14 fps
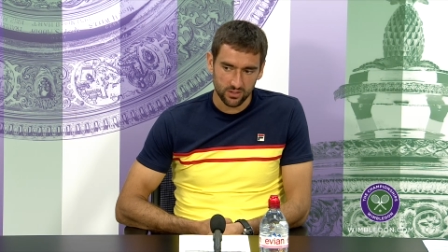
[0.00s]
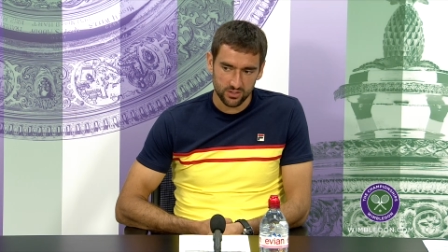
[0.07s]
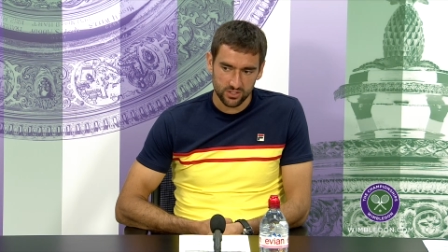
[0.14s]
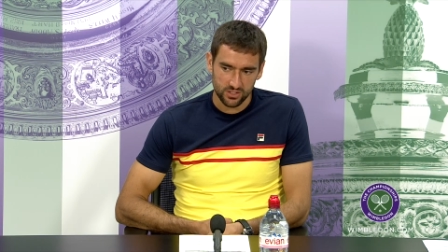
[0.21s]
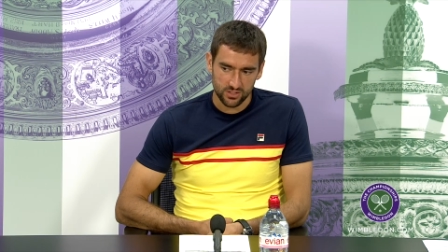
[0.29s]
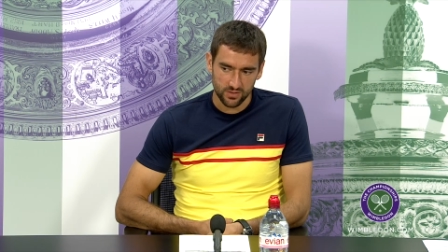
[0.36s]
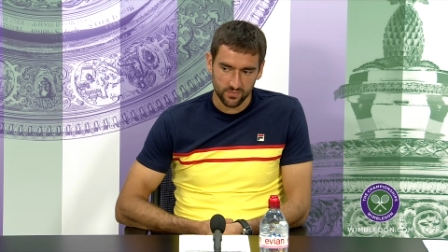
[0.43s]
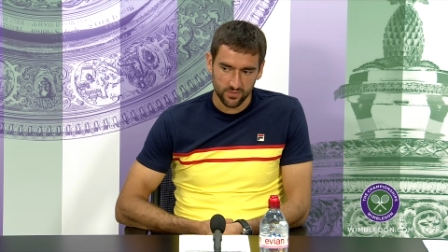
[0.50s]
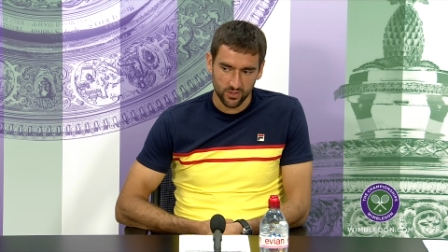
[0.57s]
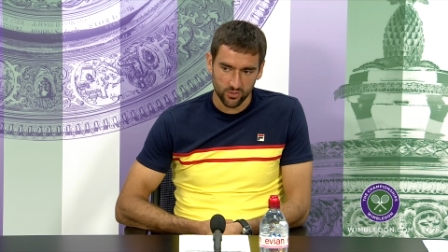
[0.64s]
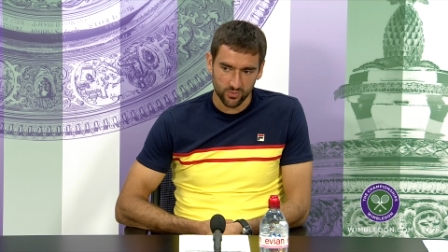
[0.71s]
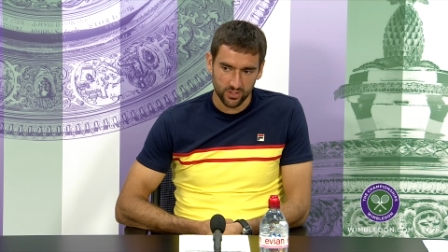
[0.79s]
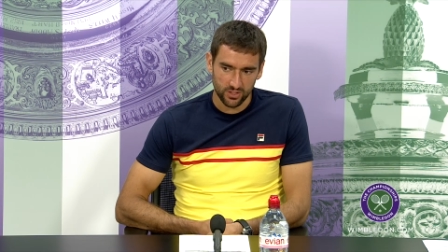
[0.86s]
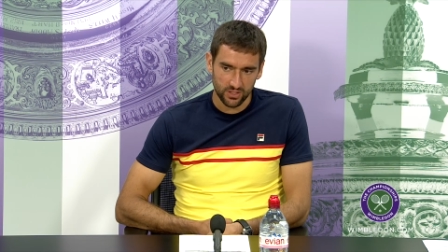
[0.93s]
Just if the
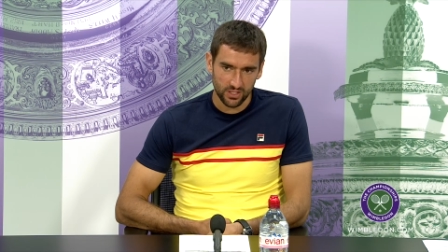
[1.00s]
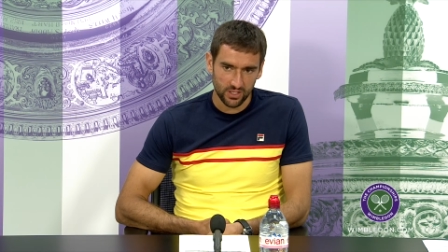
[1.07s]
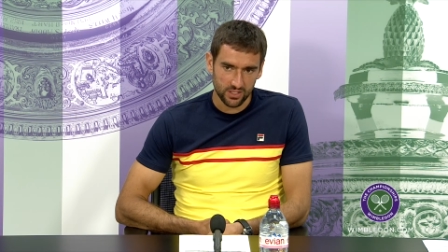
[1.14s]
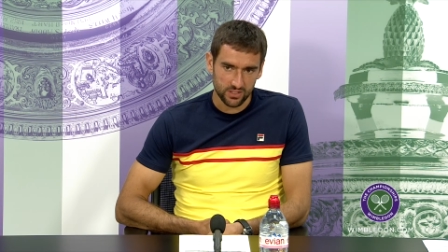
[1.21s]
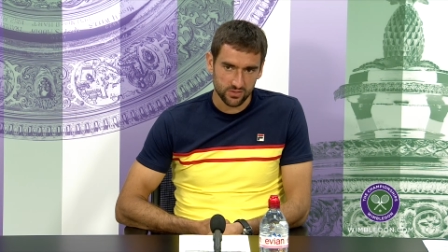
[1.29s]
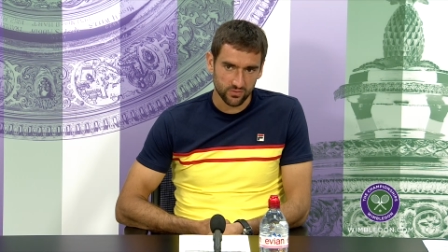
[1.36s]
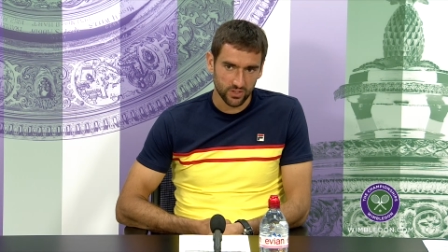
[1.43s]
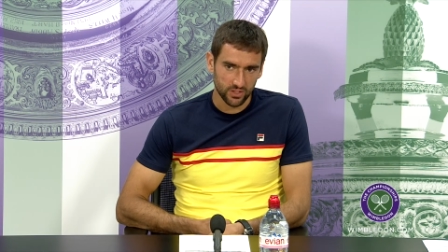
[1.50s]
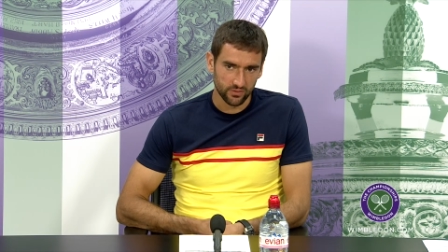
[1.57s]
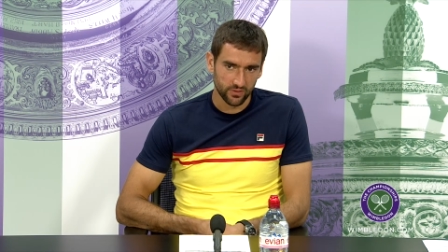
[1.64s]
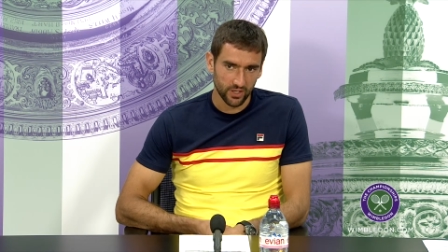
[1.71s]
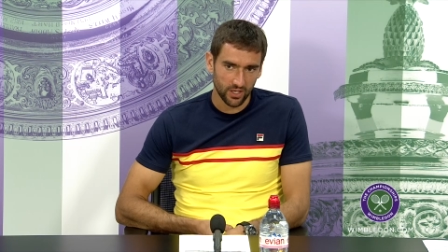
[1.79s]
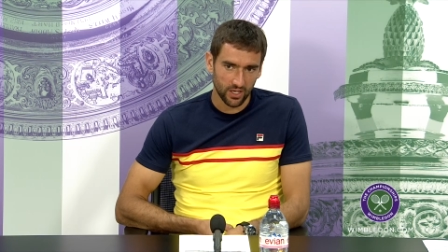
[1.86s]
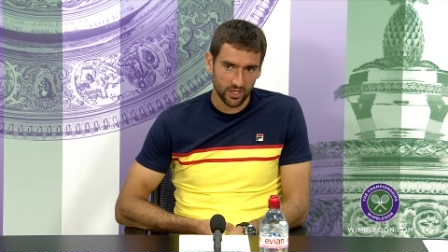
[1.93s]
humidity gets really,
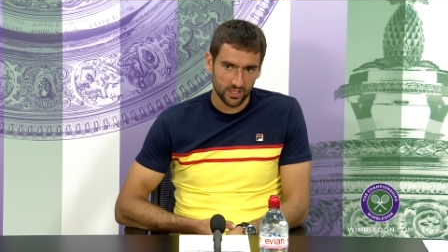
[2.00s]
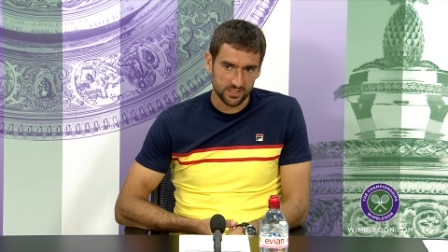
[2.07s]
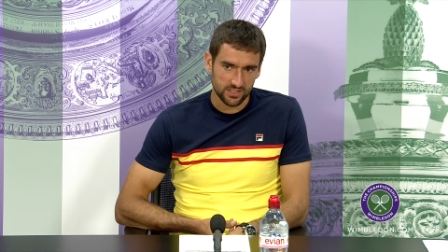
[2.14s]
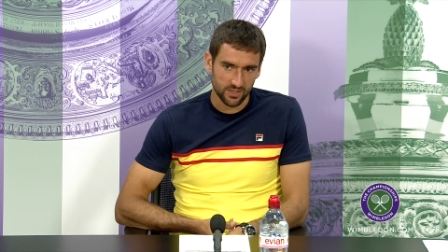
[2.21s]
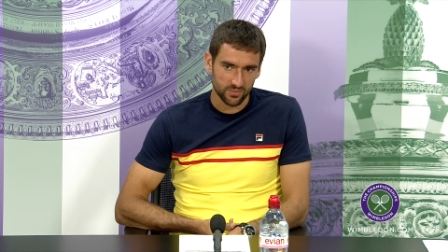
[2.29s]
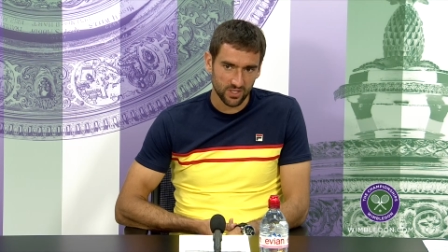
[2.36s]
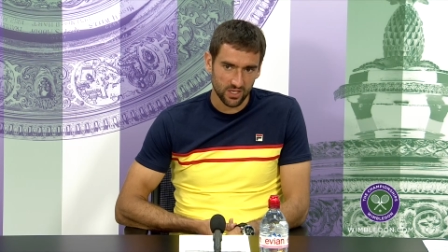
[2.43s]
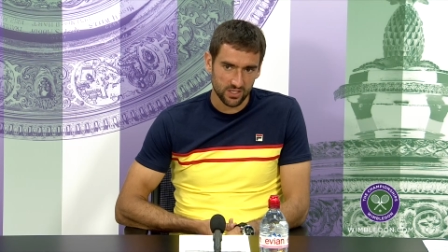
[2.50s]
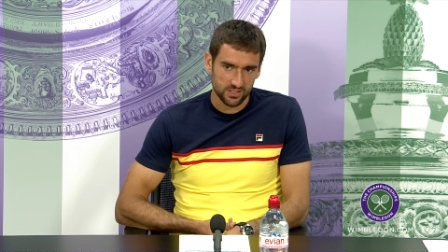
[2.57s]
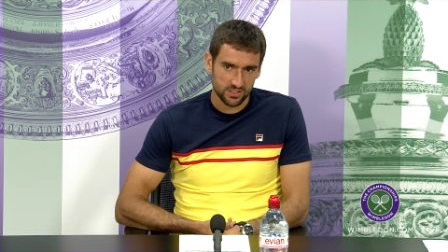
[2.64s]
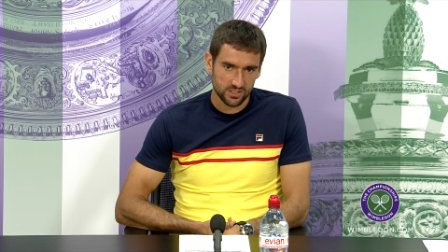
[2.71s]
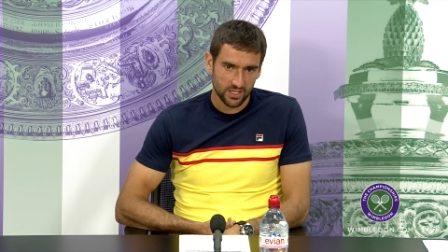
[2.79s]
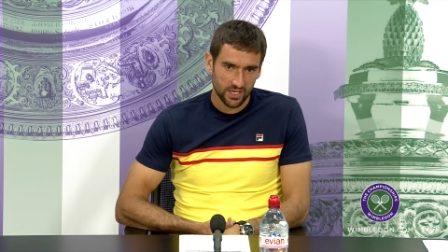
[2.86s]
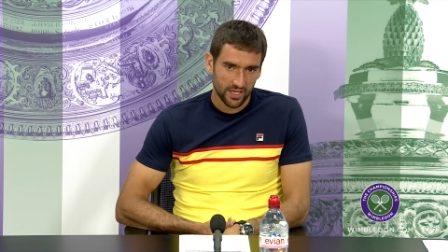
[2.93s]
really high,
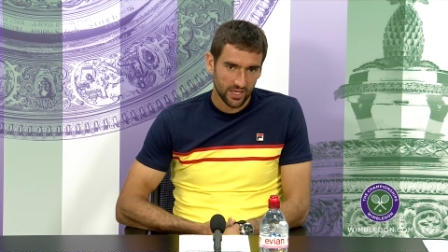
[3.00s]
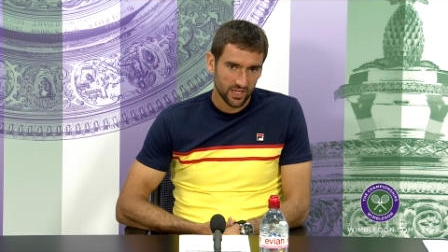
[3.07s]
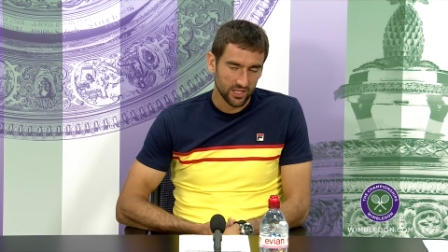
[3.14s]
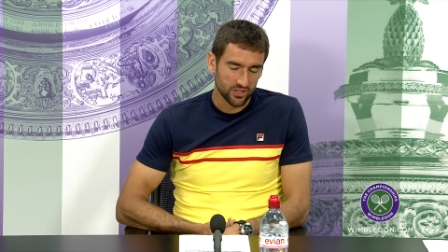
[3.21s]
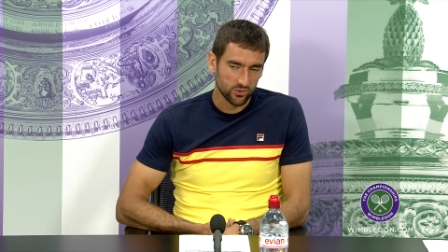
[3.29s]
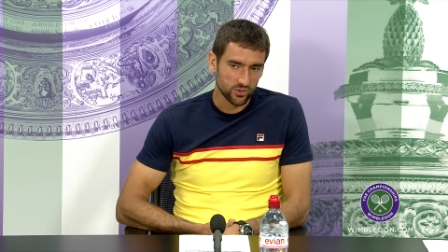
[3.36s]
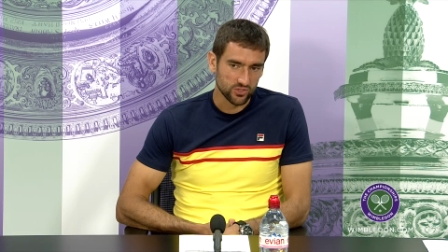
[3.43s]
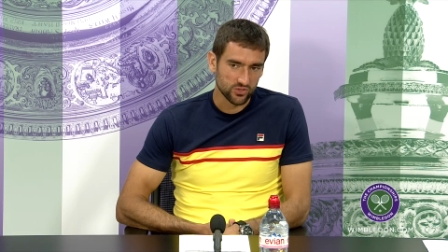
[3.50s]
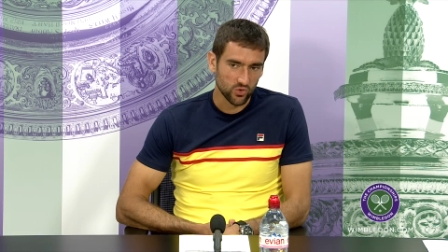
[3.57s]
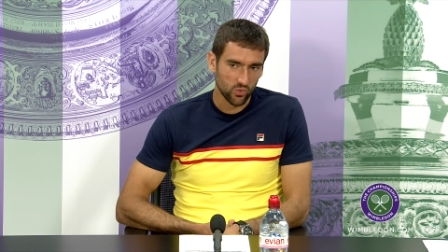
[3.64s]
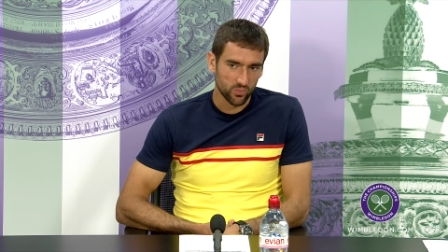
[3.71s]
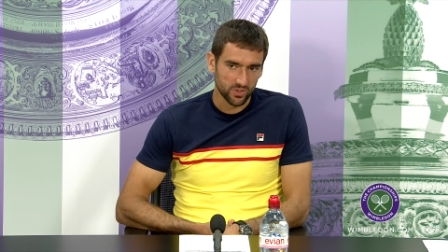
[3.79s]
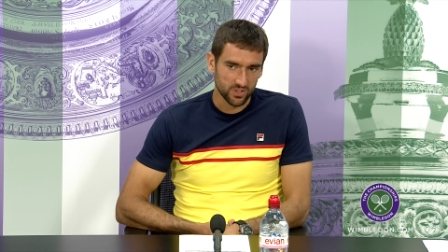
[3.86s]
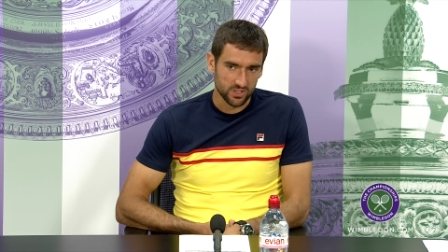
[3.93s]
sometimes at US
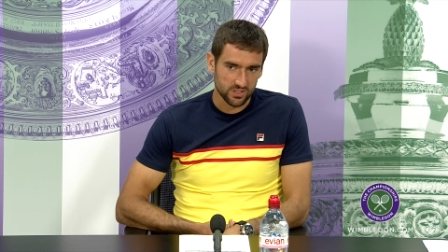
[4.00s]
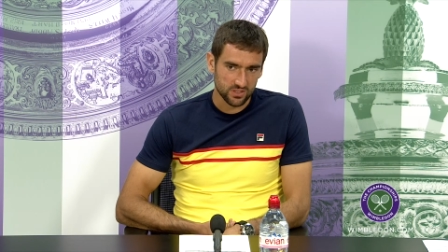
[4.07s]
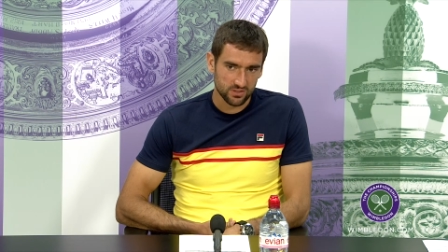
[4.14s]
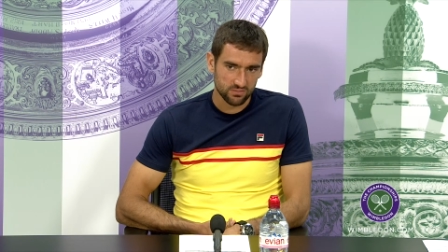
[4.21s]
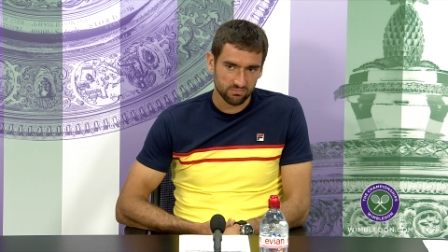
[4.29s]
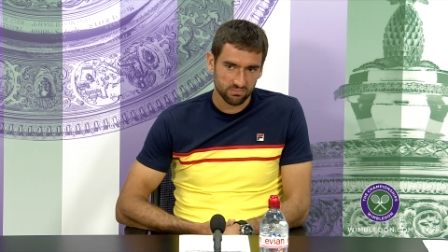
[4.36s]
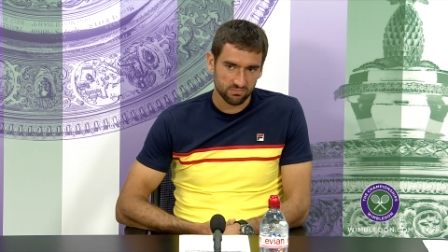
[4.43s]
Open its